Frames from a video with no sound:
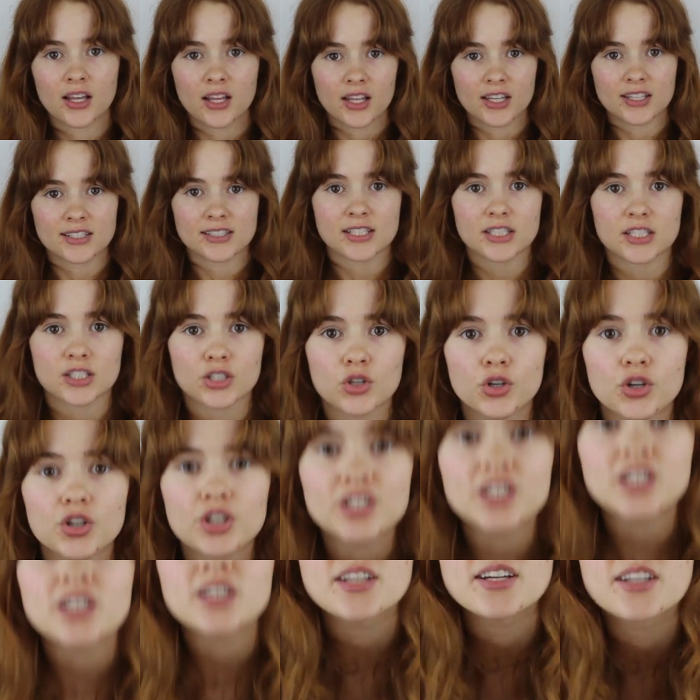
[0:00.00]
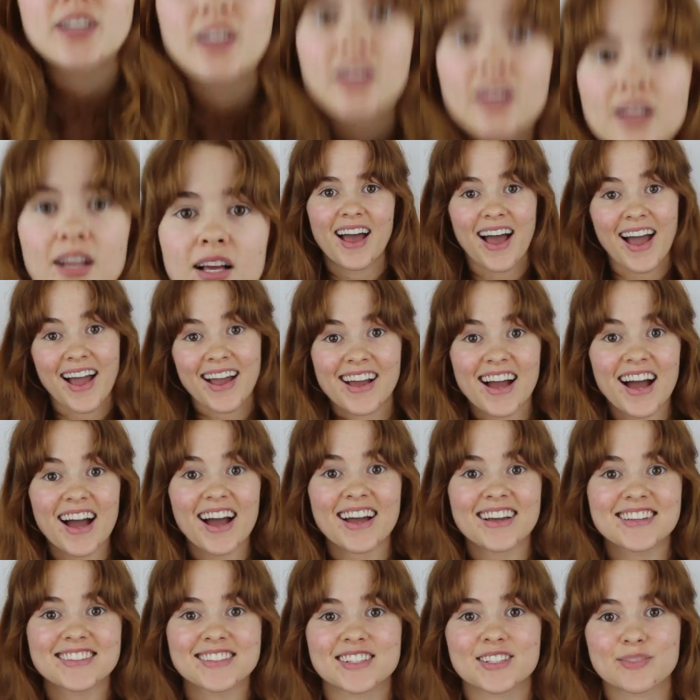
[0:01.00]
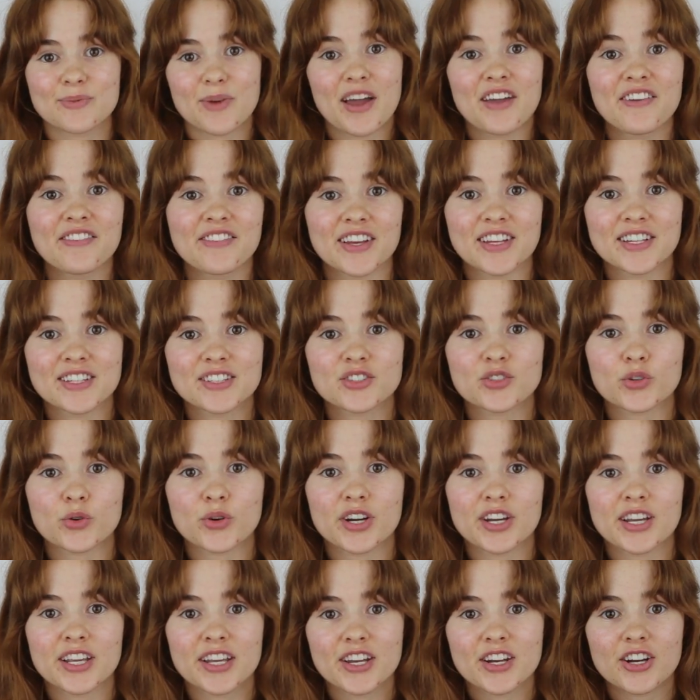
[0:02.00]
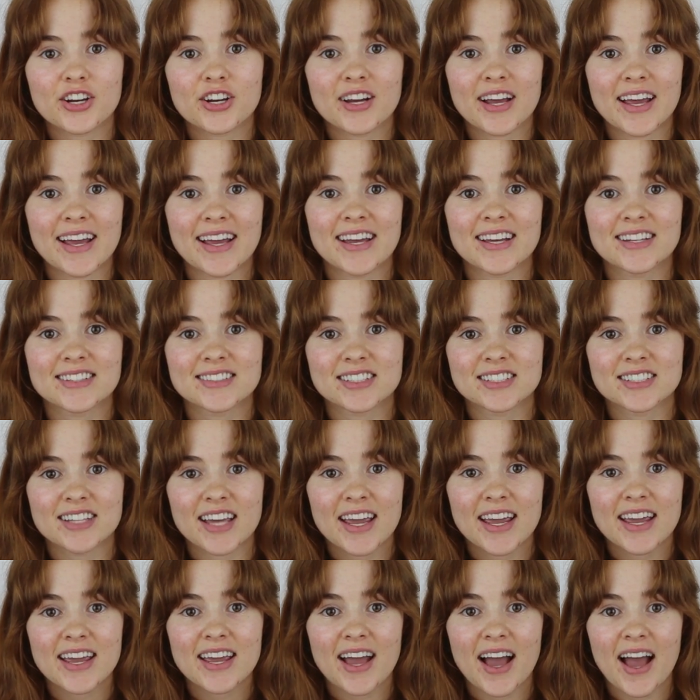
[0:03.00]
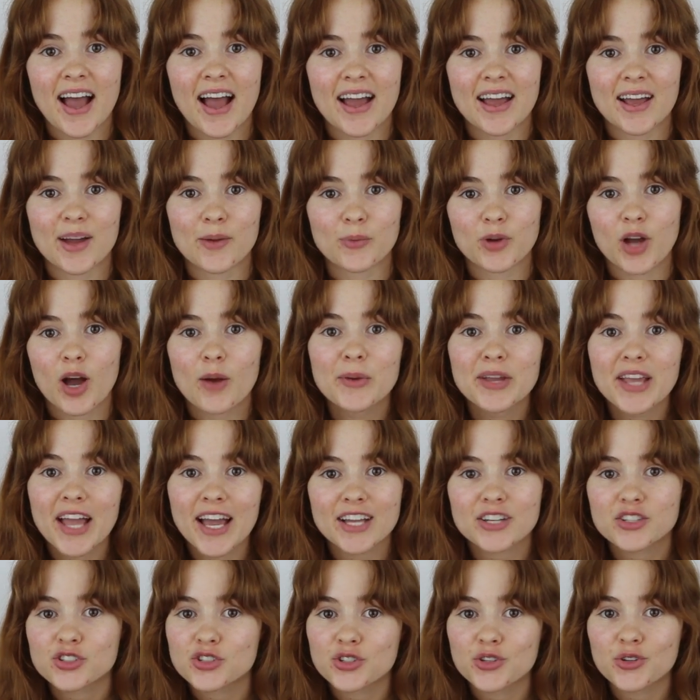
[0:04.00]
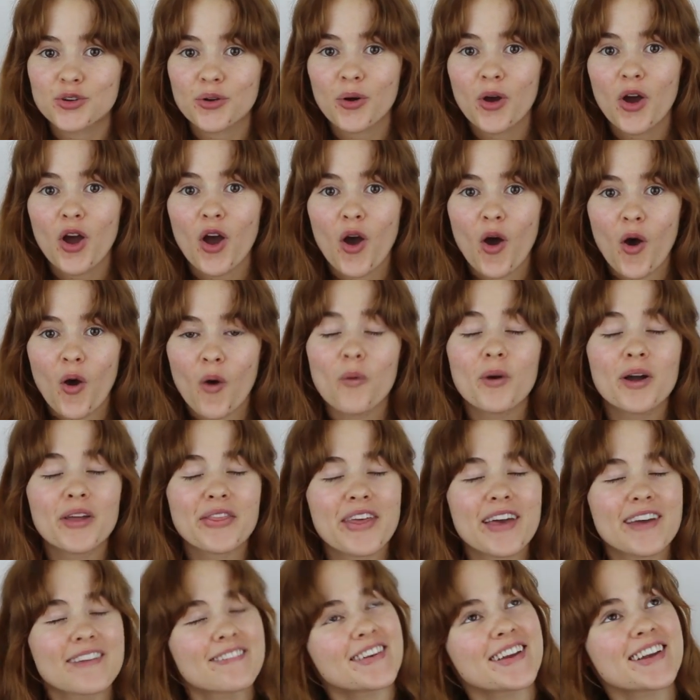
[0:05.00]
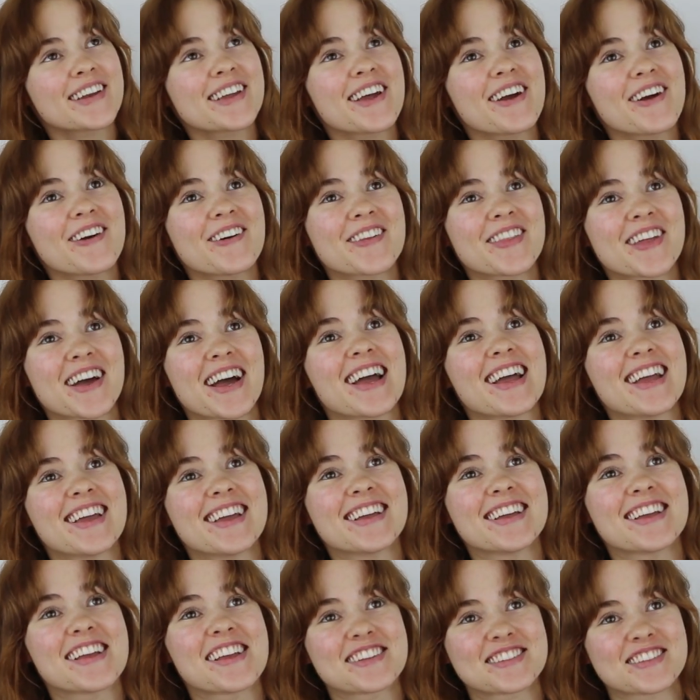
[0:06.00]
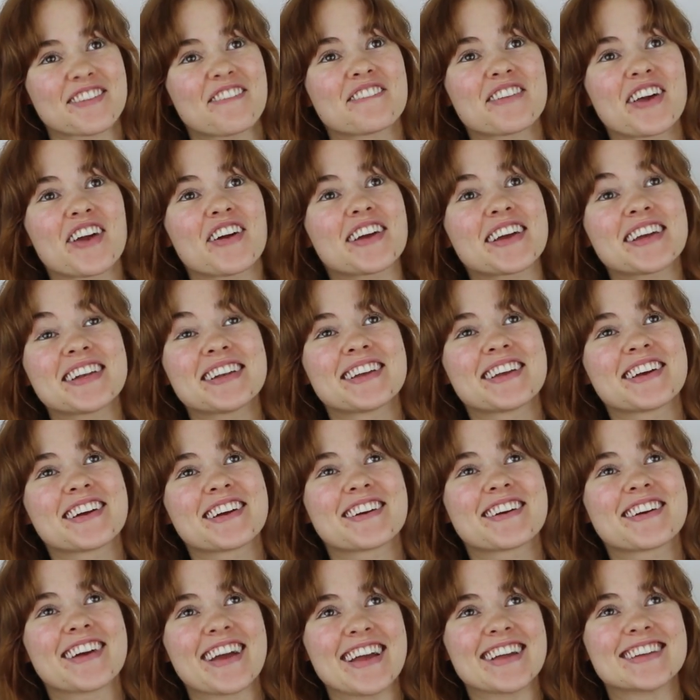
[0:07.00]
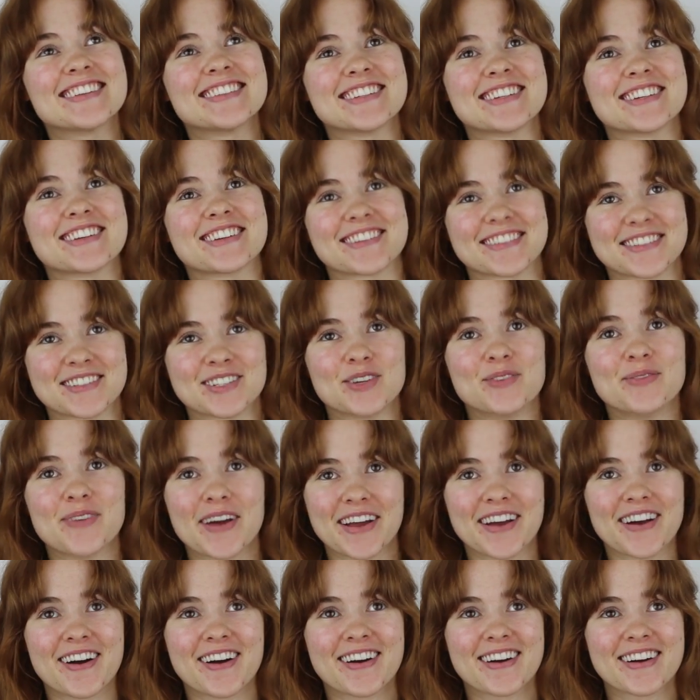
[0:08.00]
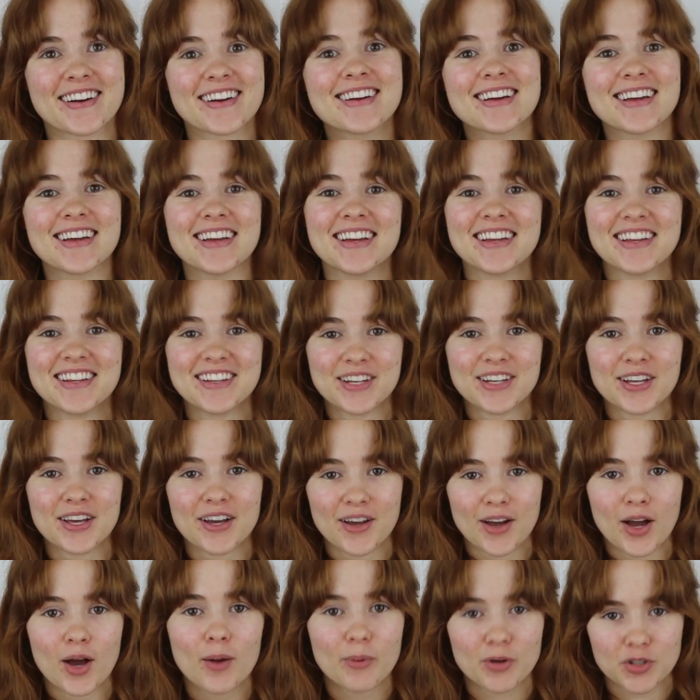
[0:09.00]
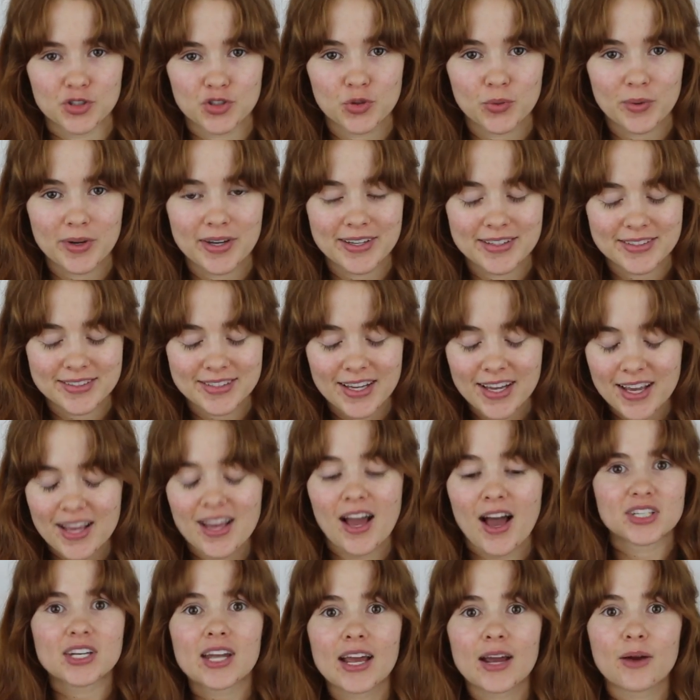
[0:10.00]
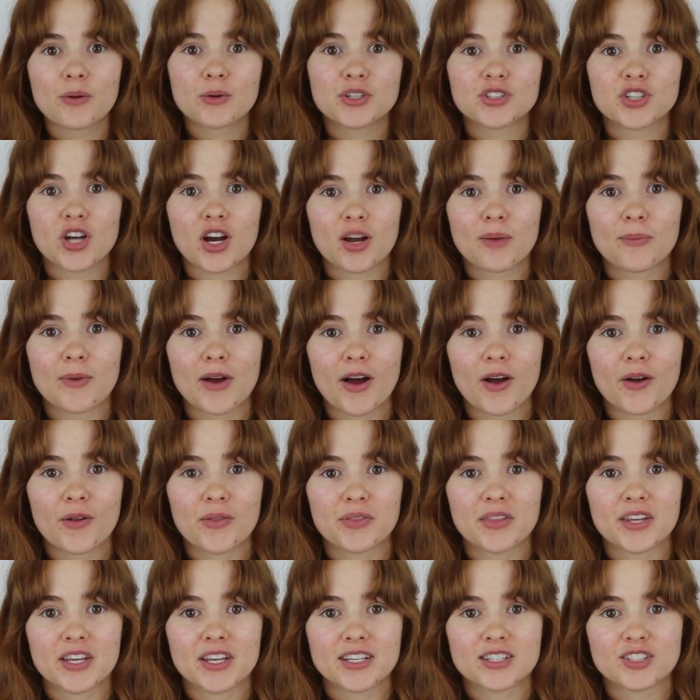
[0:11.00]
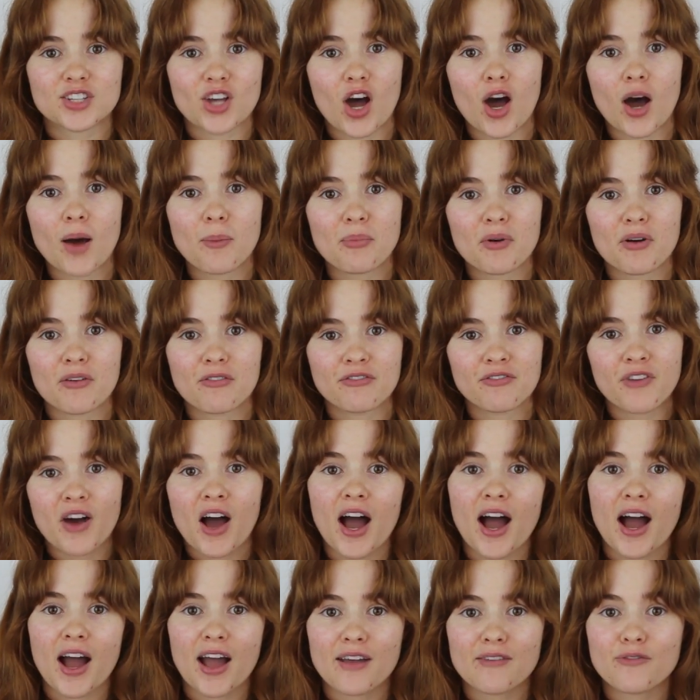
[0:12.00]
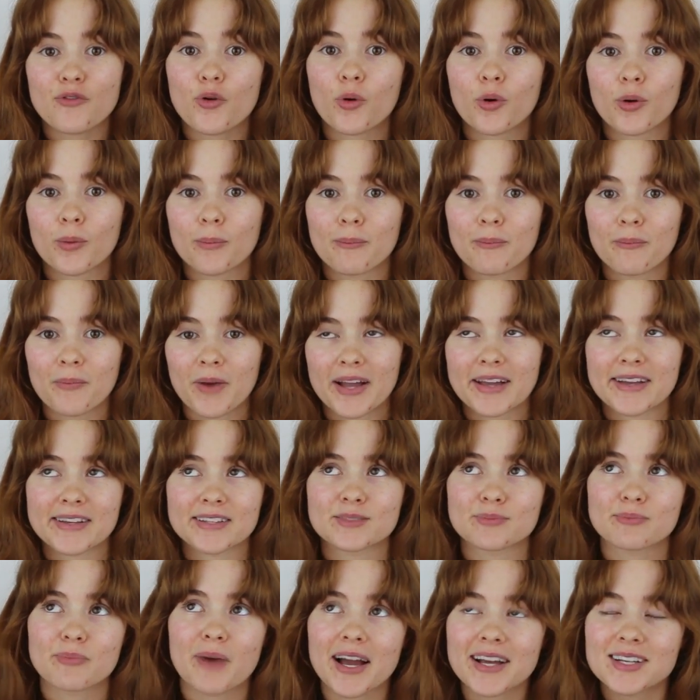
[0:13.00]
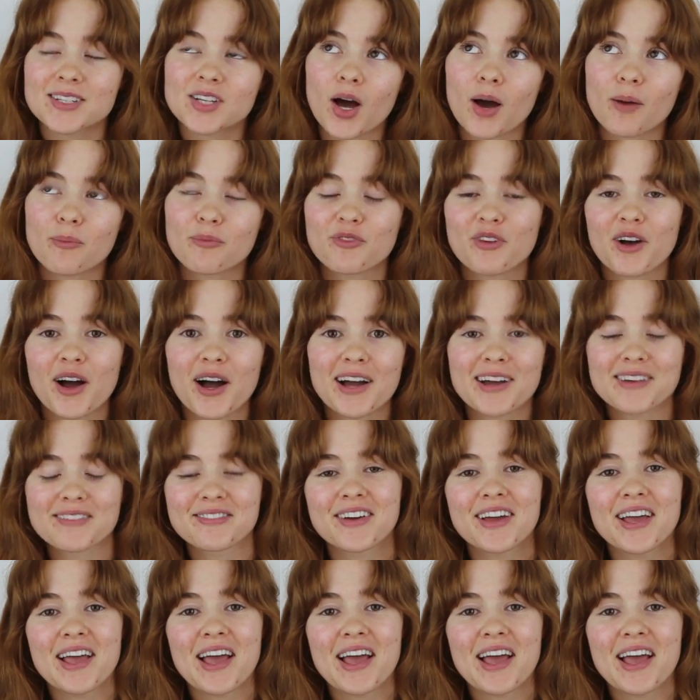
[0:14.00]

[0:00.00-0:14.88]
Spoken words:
Is this good? Hi guys, it's my face story here, and today I am coming at you with a video that is very near and dear to my heart in a bunch of ways. Today I want to talk about the top five, or I guess my top five,